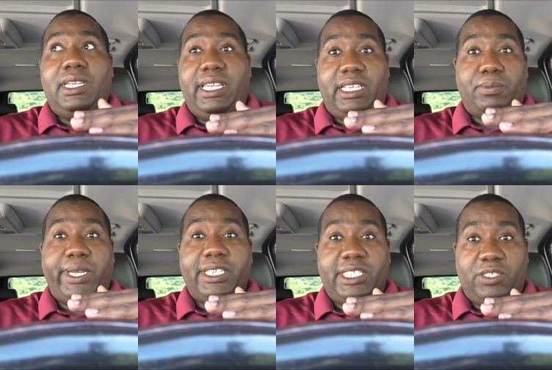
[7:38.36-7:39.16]
and
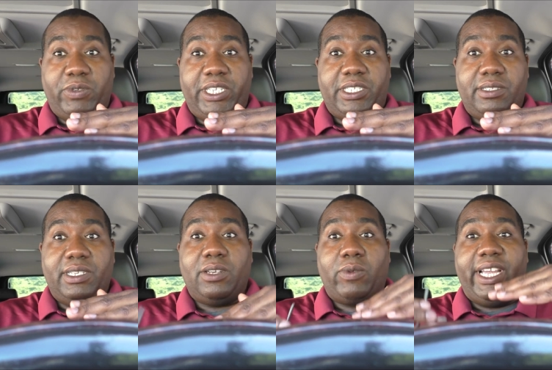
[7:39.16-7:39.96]
explain the situation
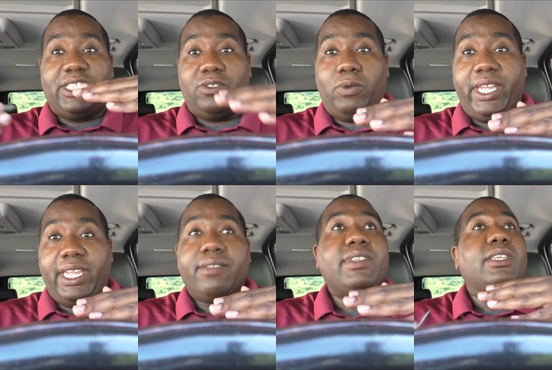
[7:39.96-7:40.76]
in a rational
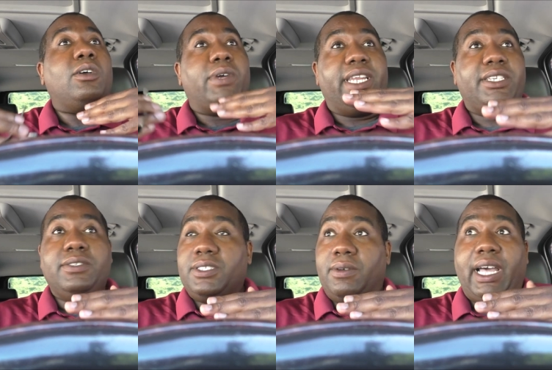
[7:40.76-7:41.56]
way, then go ahead and
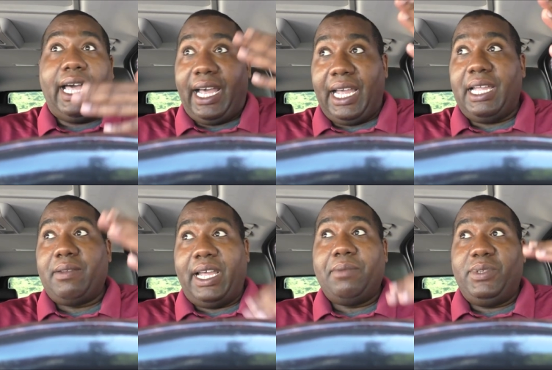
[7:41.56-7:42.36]
do so.
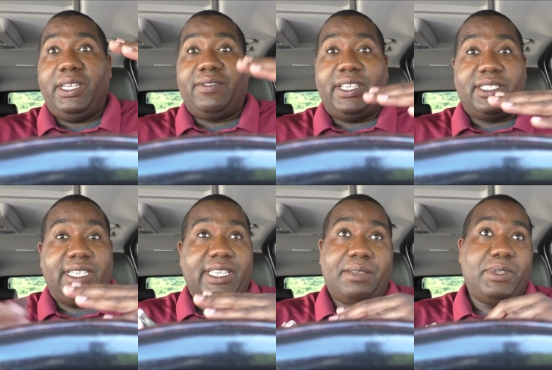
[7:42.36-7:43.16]
I, I've done things
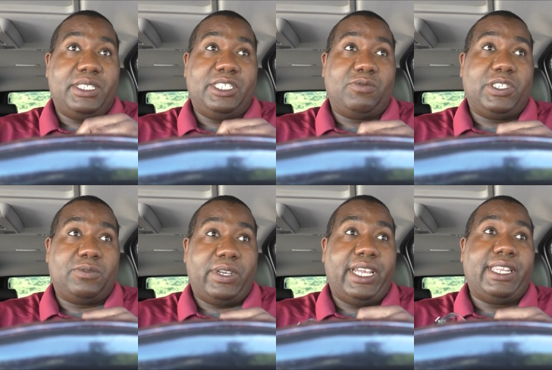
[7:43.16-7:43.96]
like that. I've been in
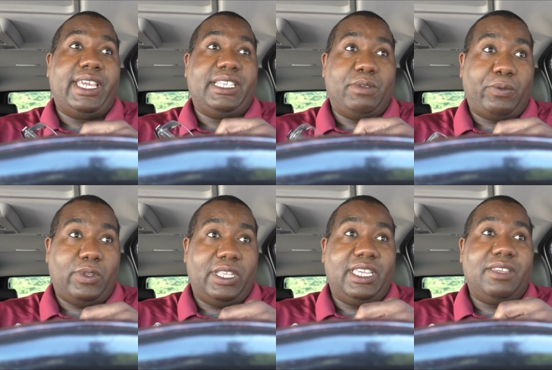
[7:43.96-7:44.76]
situations where I had to ask
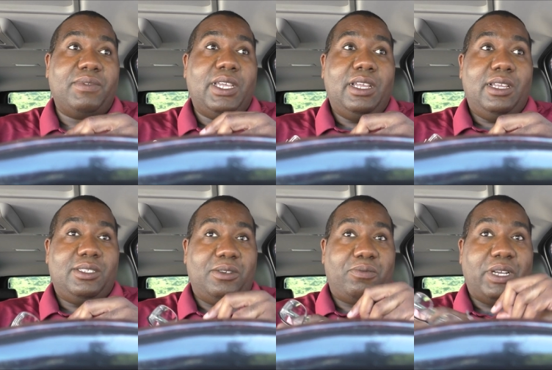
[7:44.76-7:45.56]
people to leave
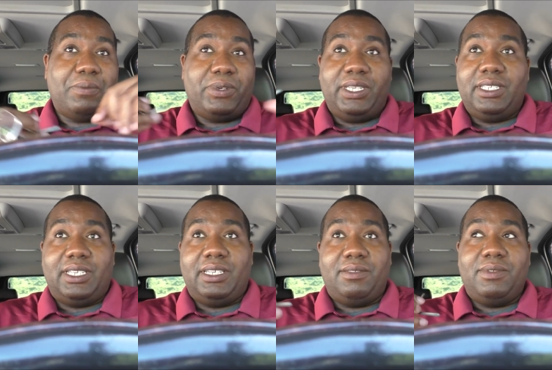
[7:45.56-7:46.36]
certain properties.
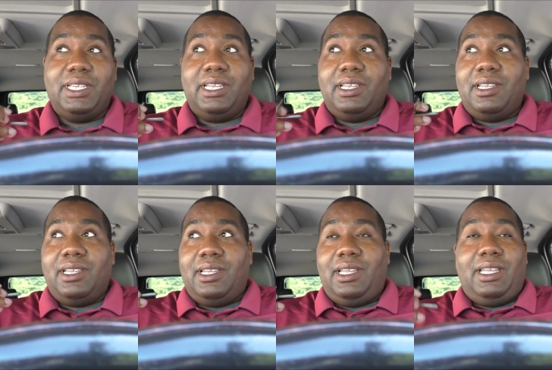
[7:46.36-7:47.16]
Uh,
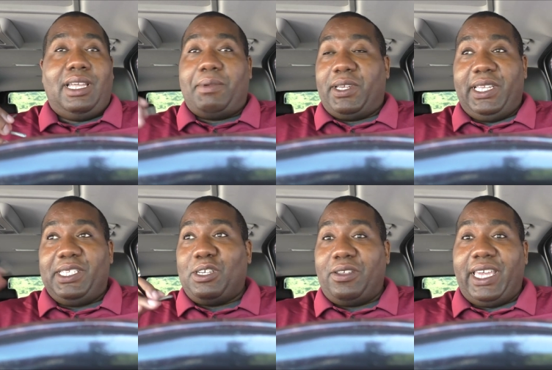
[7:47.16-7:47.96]
I'm not going to get
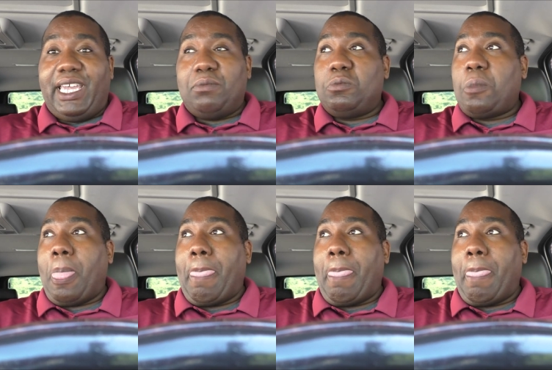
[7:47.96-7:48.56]
into all that.